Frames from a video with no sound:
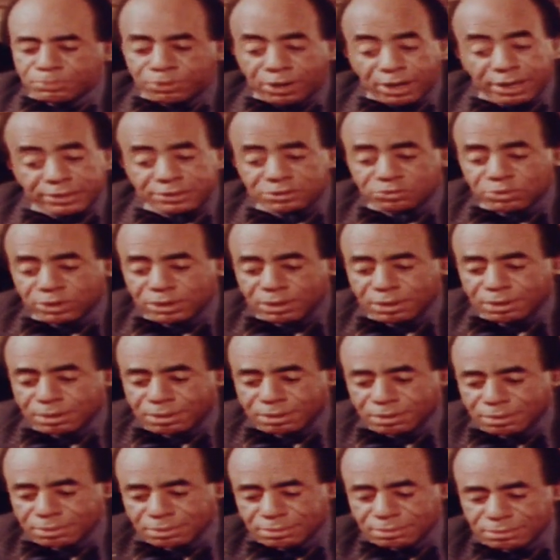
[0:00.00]

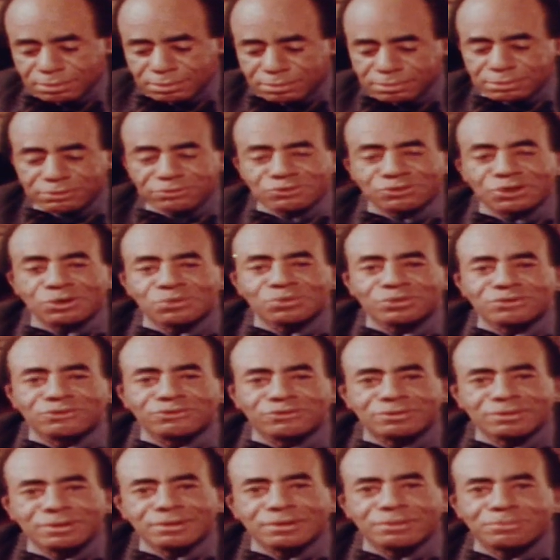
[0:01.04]
prize-winning,
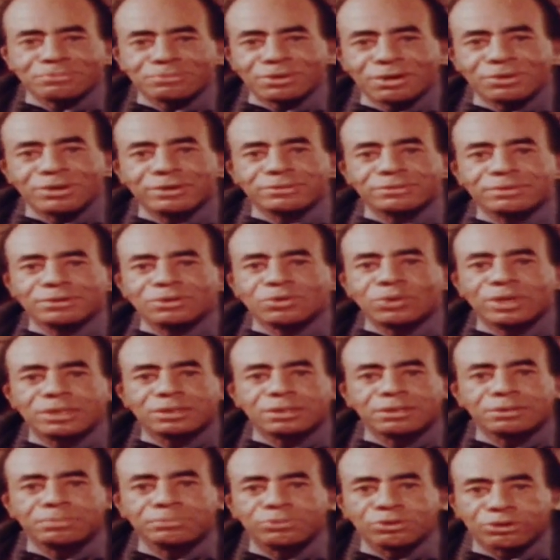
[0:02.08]
distinguished poet
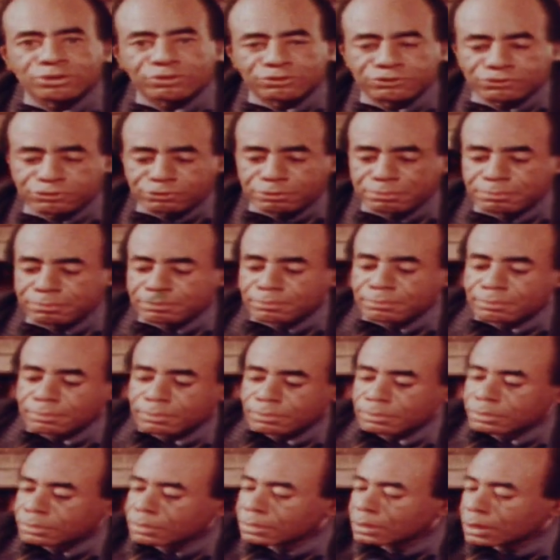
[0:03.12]
Gwendolyn Brooks,
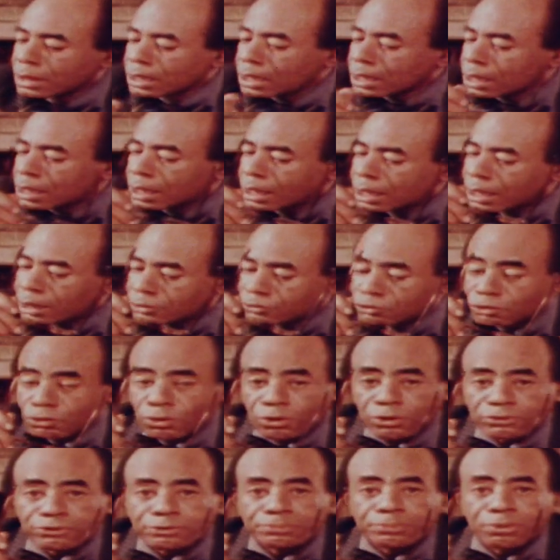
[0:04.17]
and
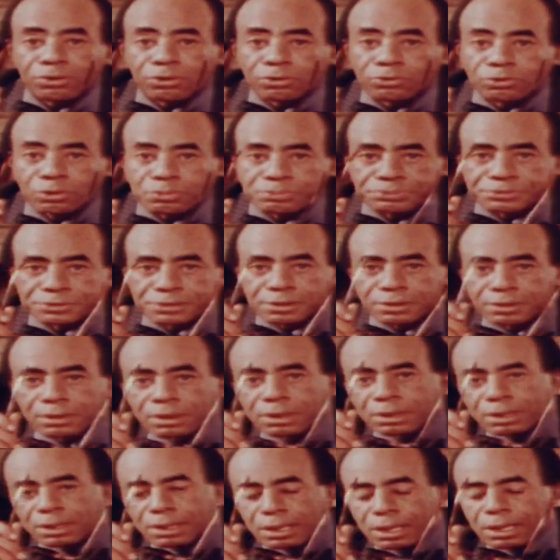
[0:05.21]
she calls it Paul Robeson.
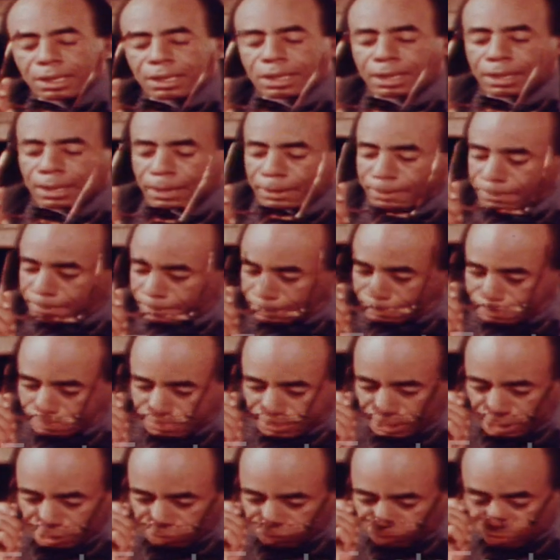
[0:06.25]

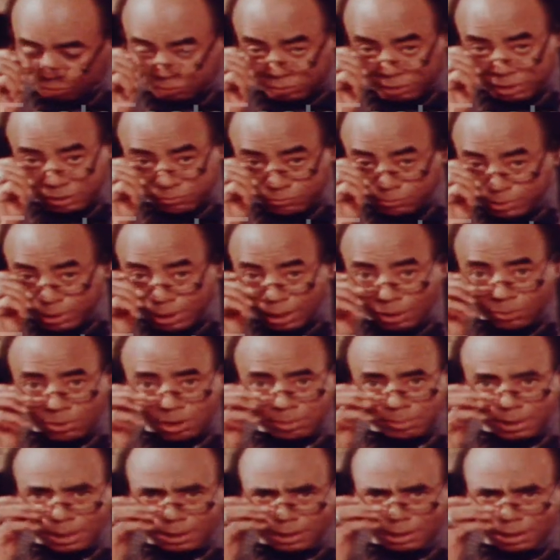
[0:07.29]
And if you'll forgive me,
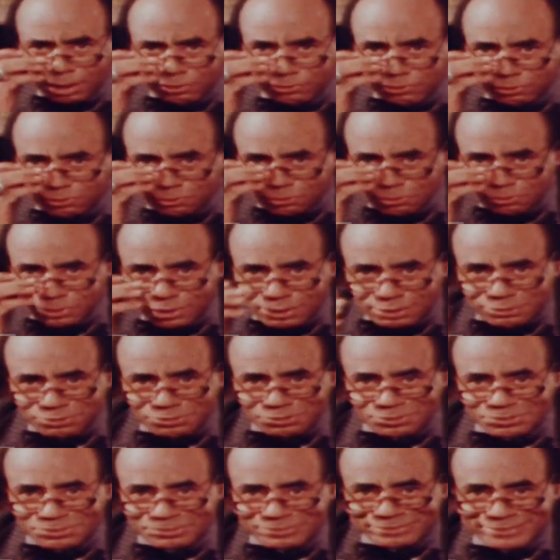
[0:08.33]
I'll wear my glasses to read
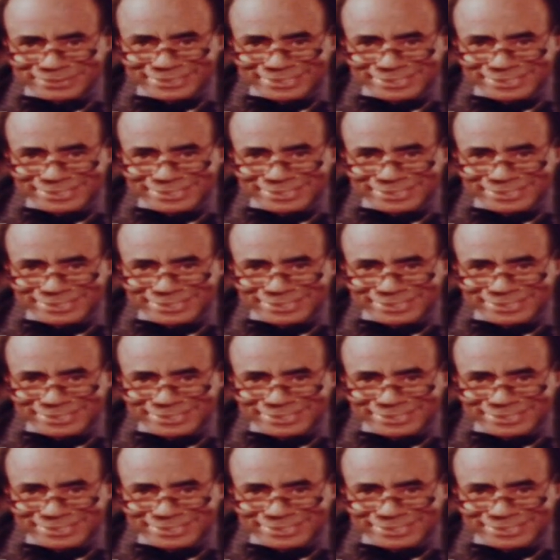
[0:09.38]
it to you.